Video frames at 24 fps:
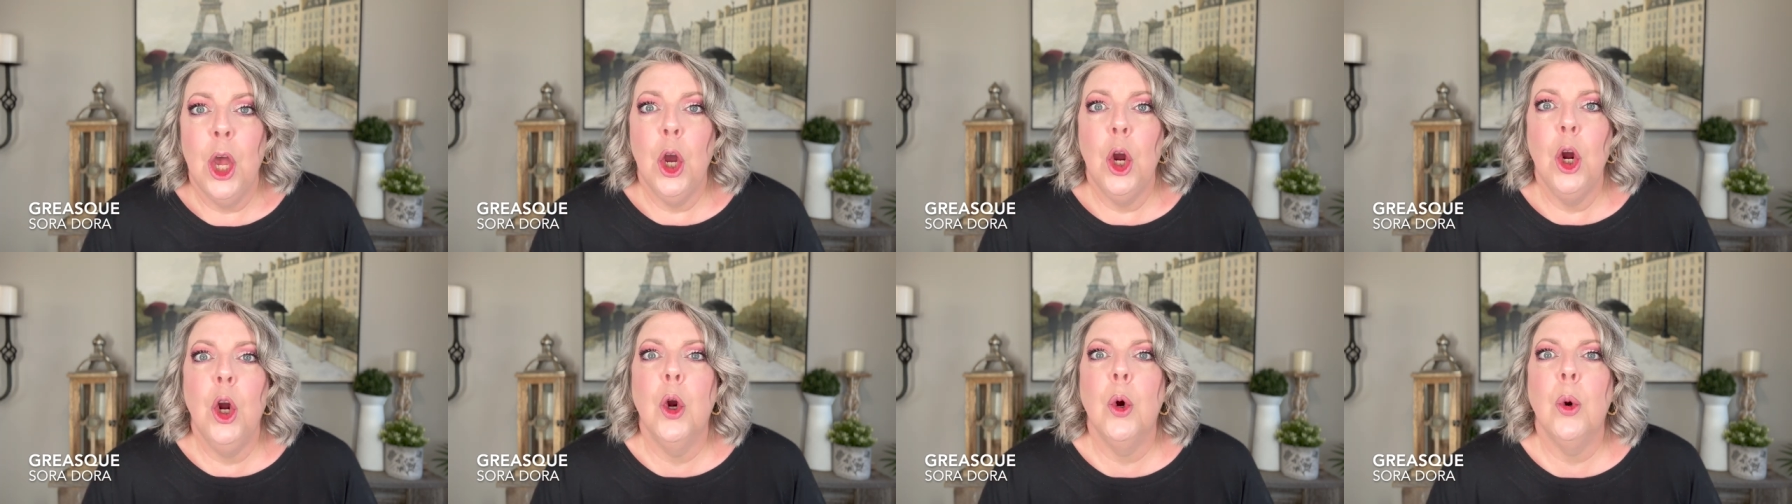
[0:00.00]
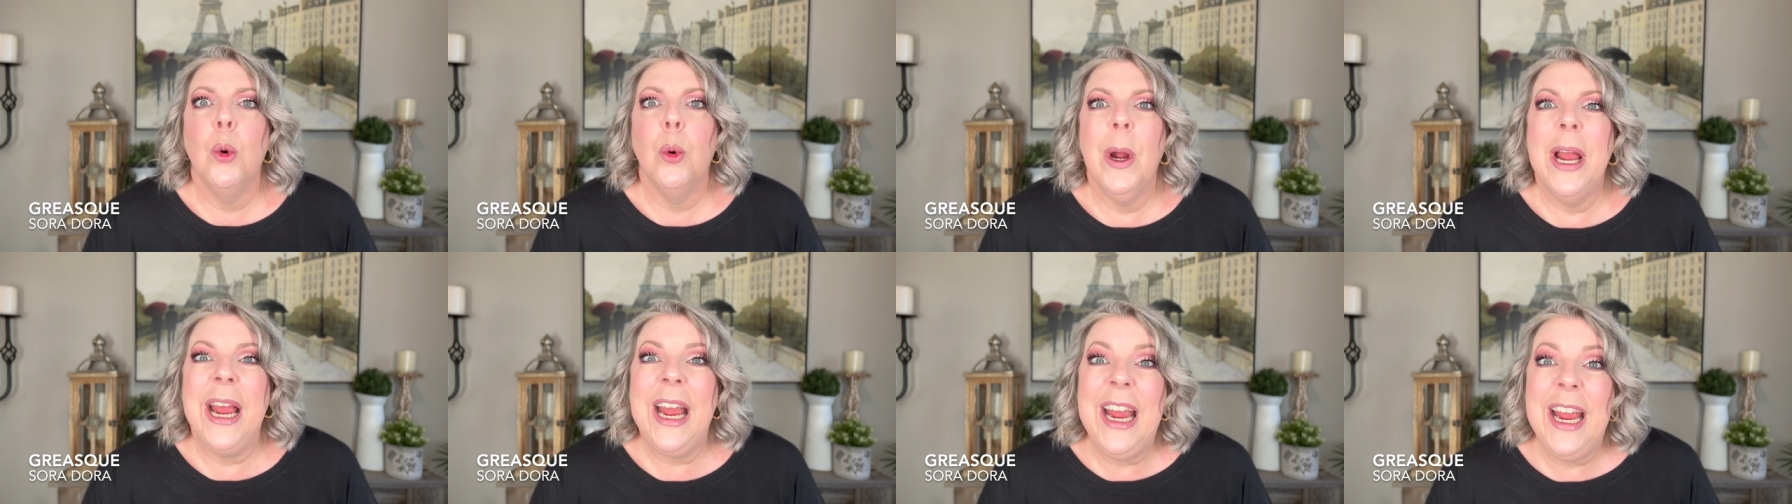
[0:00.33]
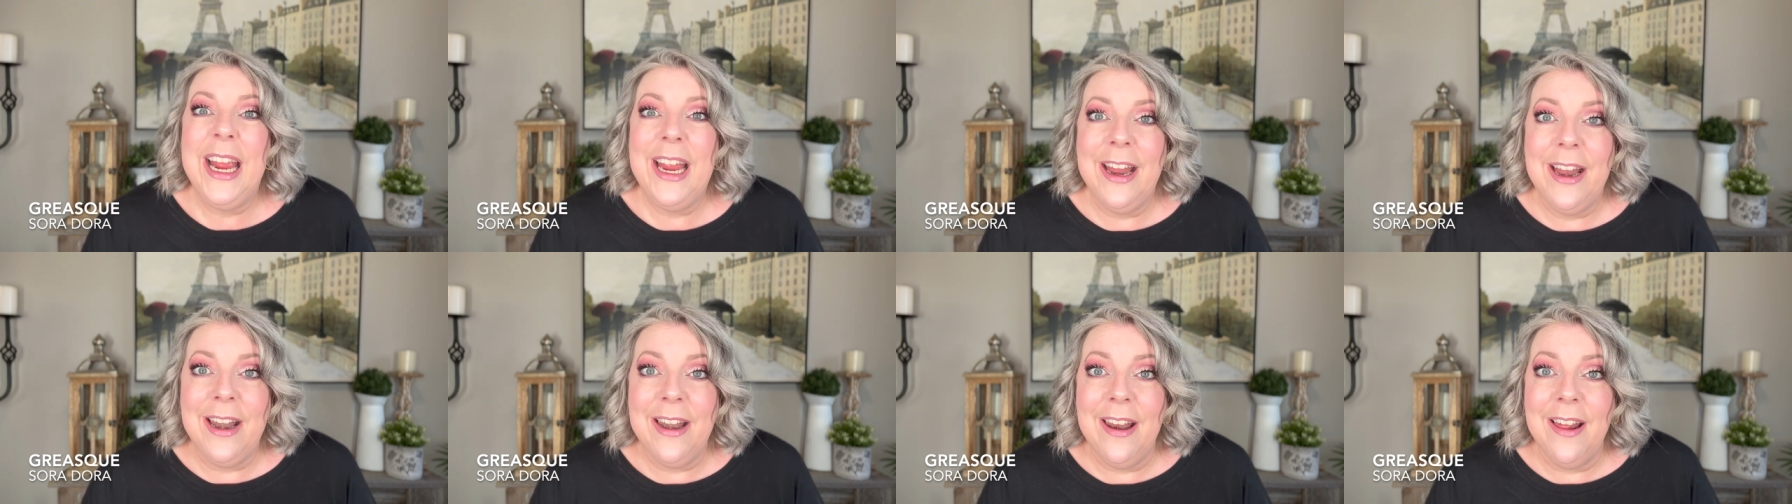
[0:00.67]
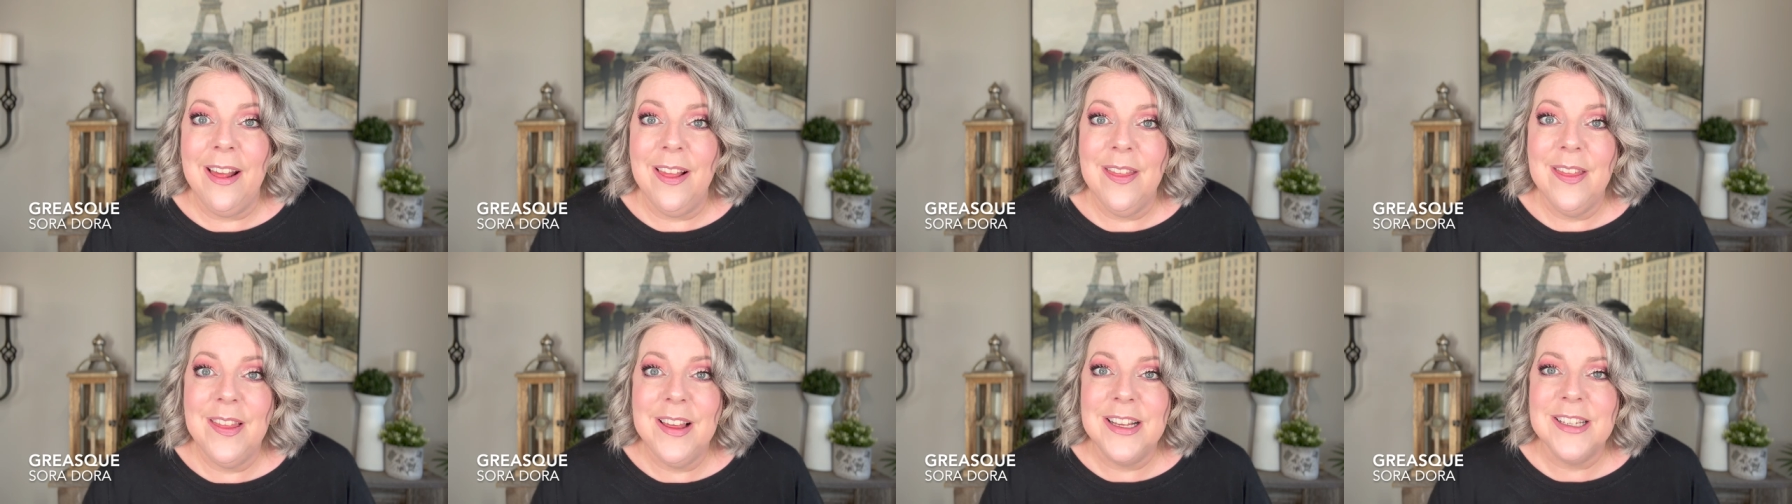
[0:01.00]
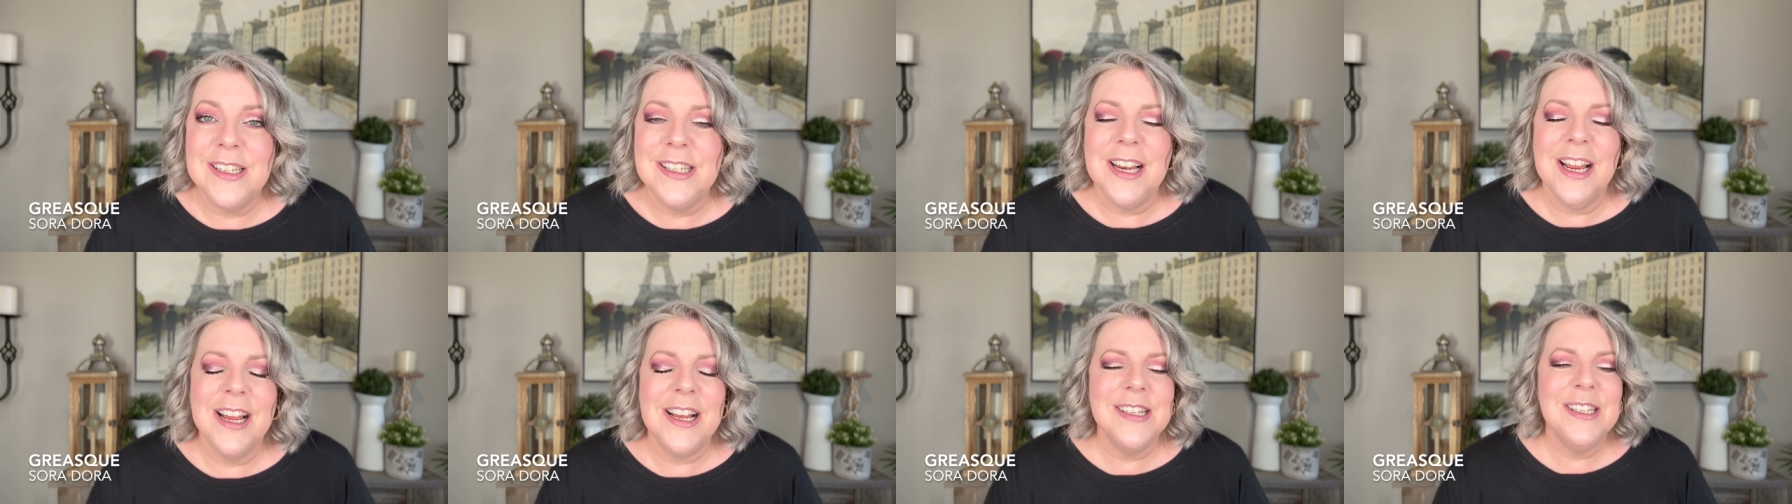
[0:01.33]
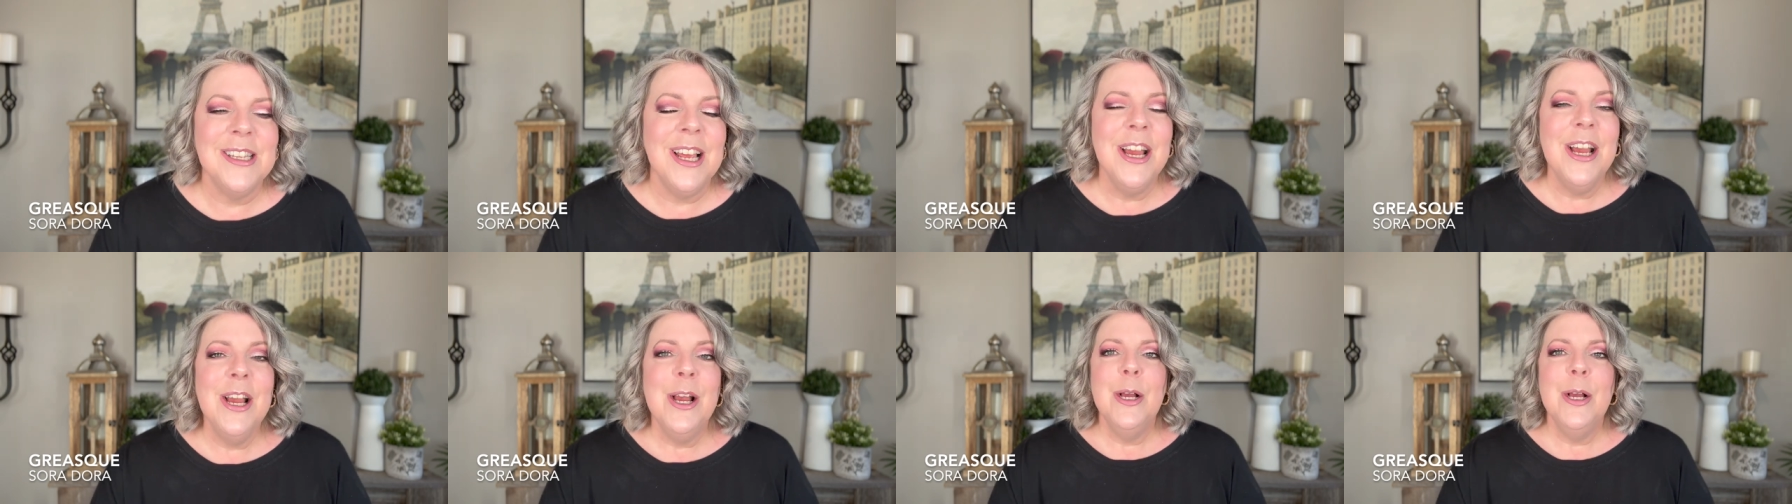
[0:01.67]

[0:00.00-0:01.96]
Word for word: green these days.